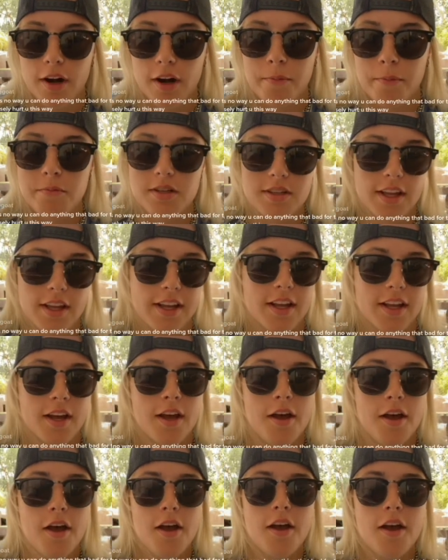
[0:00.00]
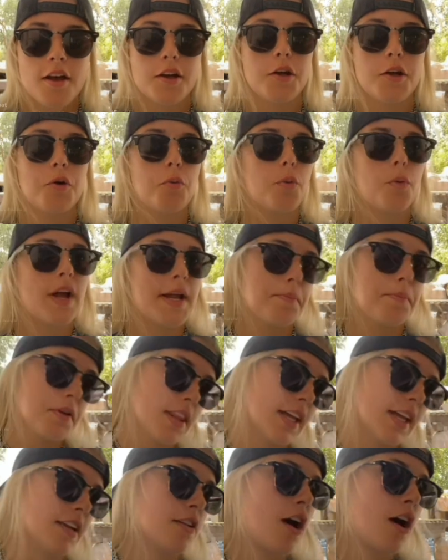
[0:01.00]
I'm just, like, gonna wait, but,
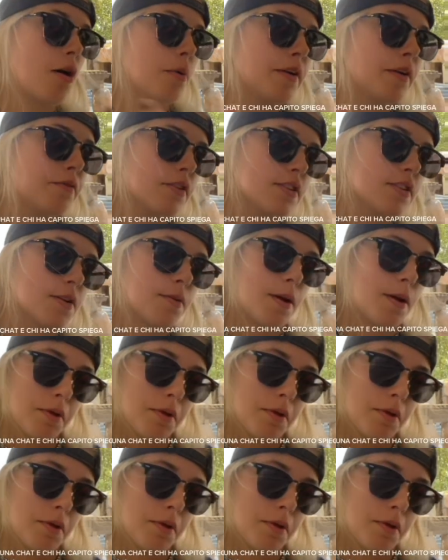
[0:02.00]
like, not wait for someone.